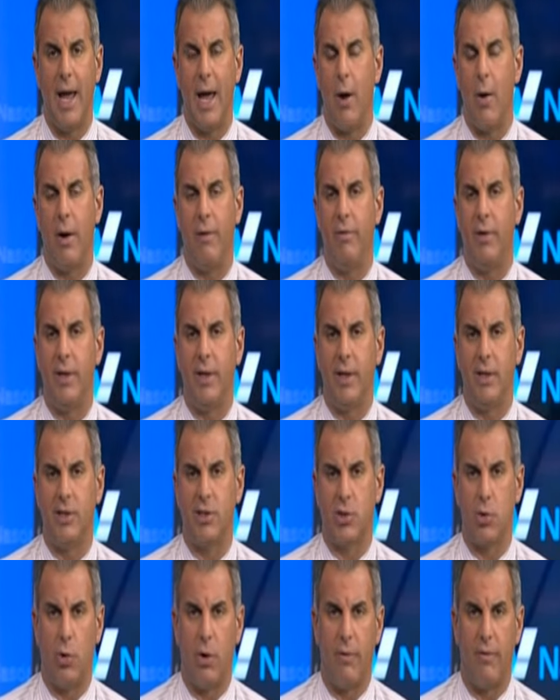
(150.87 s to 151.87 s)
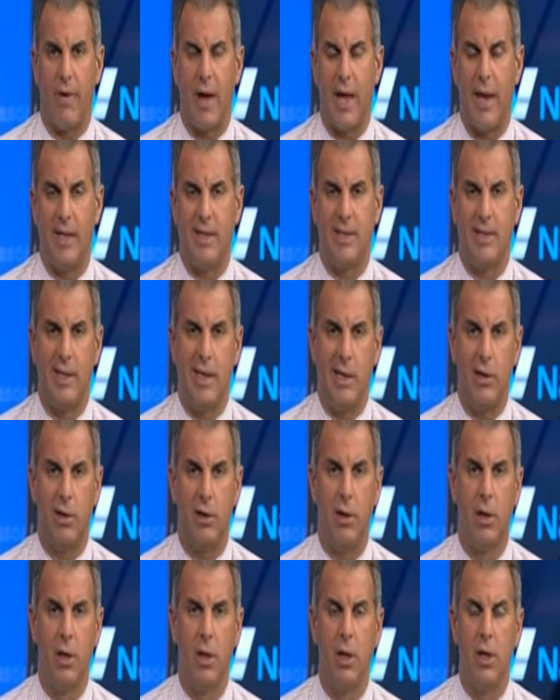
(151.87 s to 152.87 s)
Now everything is sort of on its
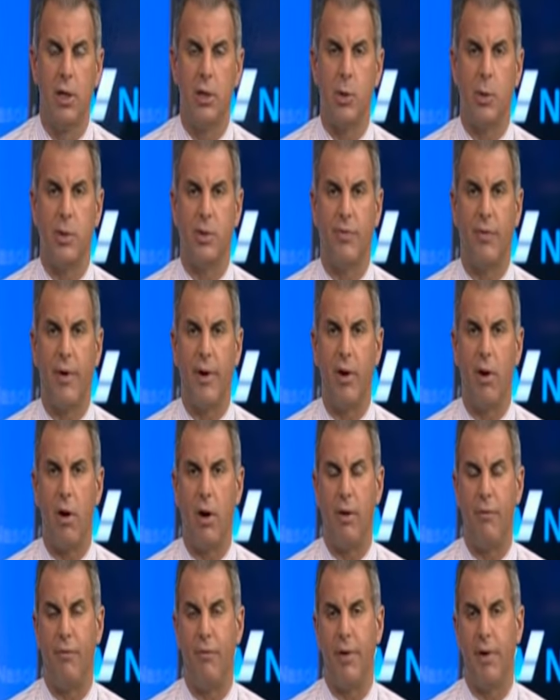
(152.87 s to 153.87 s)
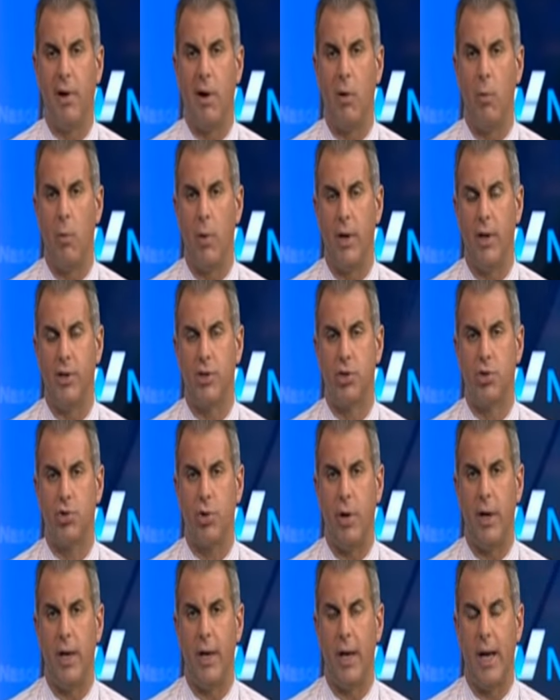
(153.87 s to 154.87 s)
ear, so it's very hard to figure out what it's
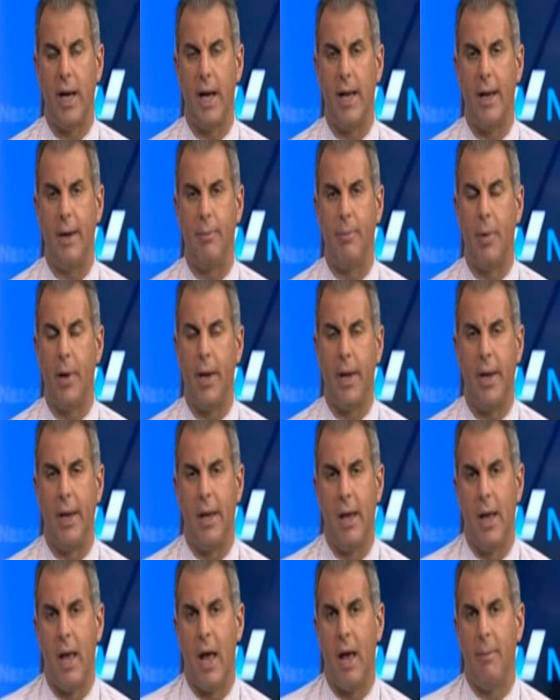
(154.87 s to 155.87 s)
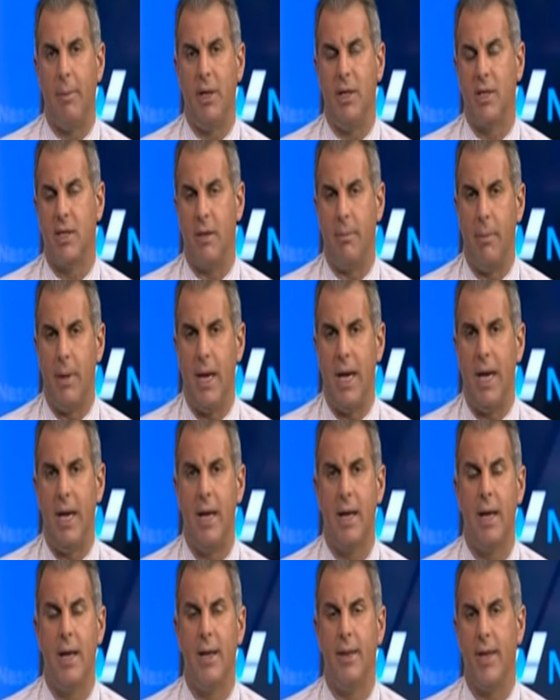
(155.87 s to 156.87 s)
trading on. But, I mean, to
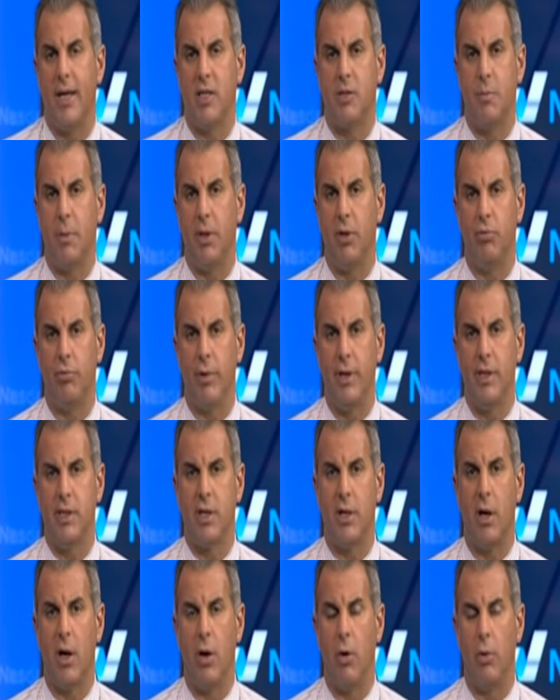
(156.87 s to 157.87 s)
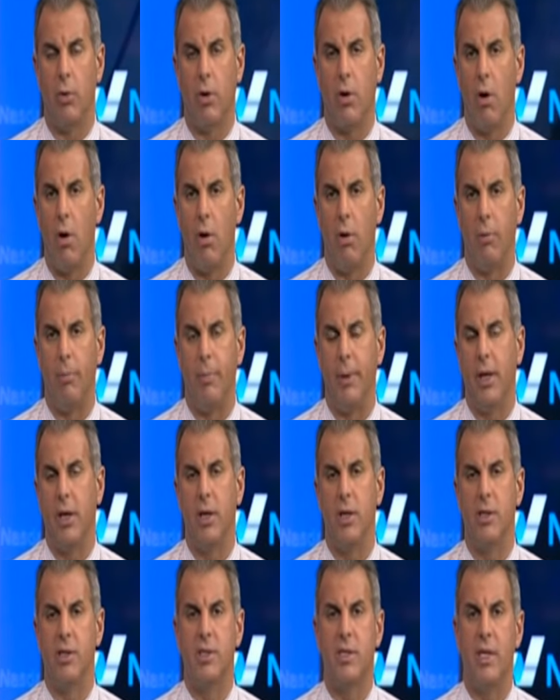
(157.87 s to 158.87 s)
me, that's been the reason to own gold,
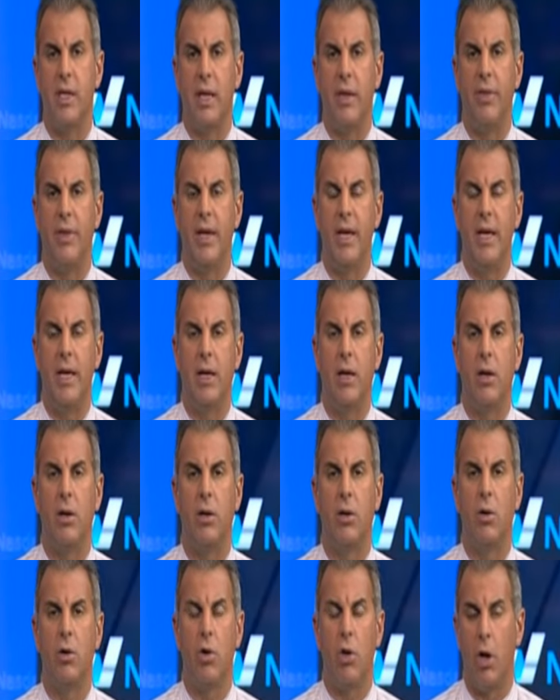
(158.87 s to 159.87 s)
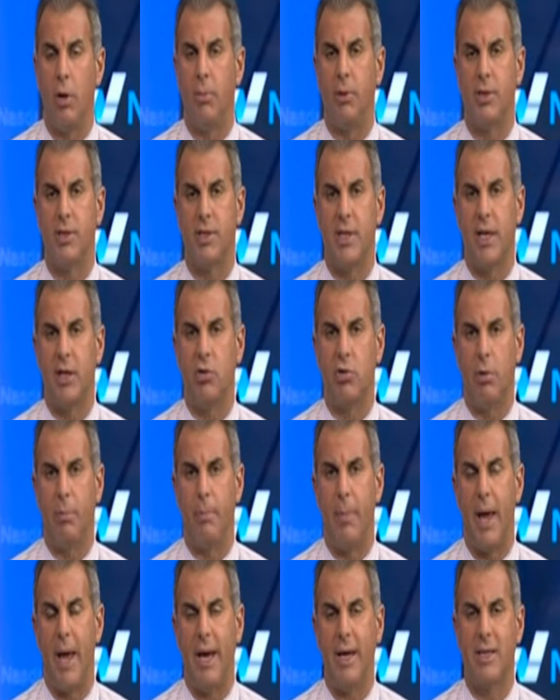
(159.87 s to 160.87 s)
because the global
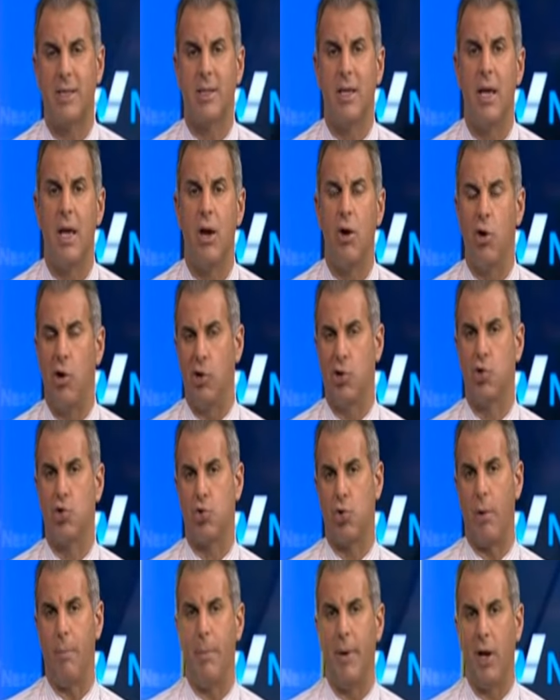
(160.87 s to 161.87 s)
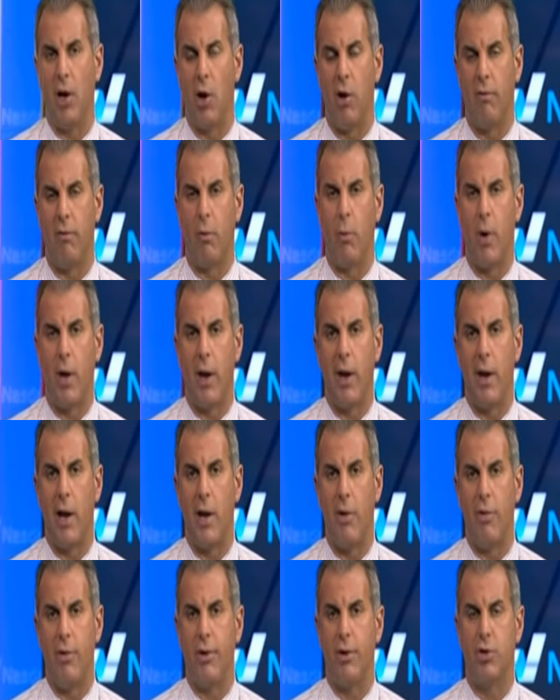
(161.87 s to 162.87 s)
central banks are tripping over one
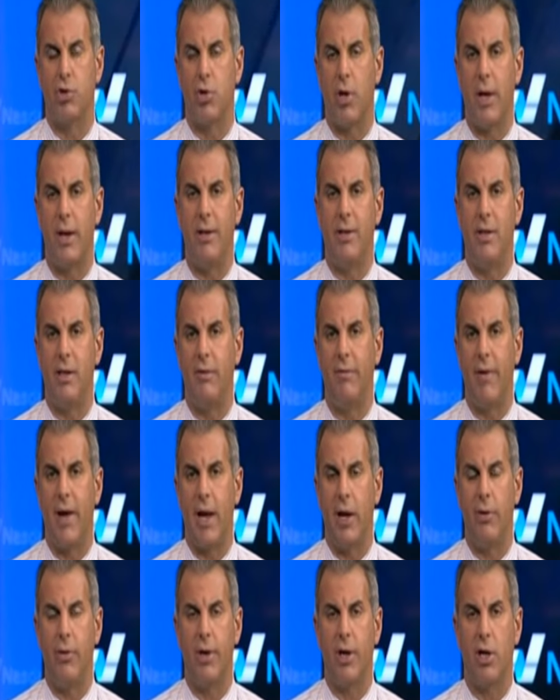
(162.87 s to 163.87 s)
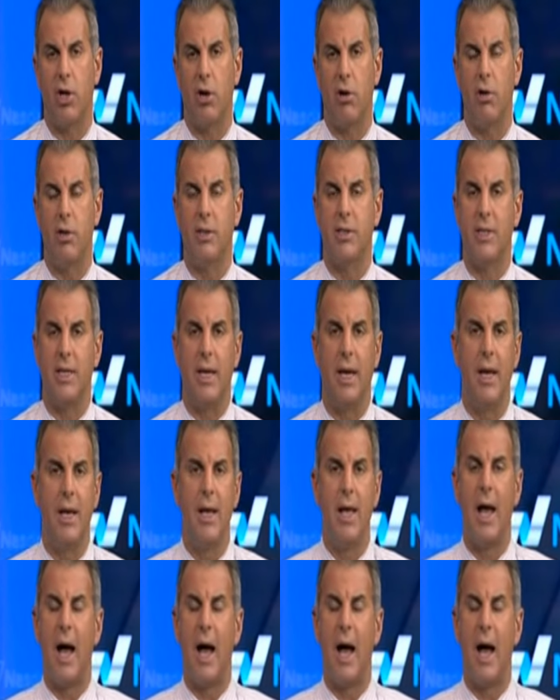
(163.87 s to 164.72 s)
another to try to devalue their currency.